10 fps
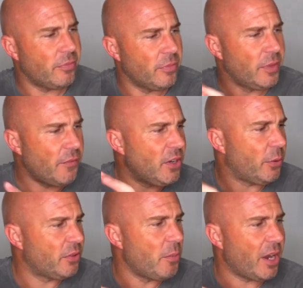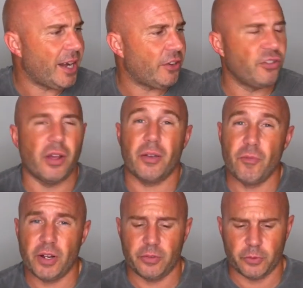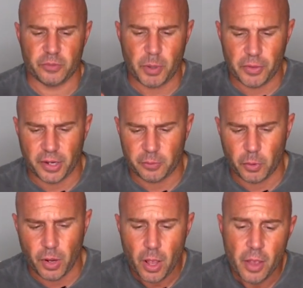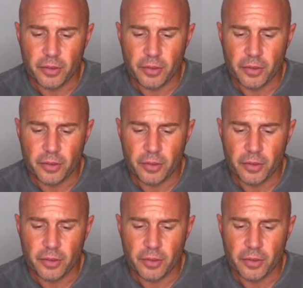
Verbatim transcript: nothing else in my collection I can really sort of smell the next morning.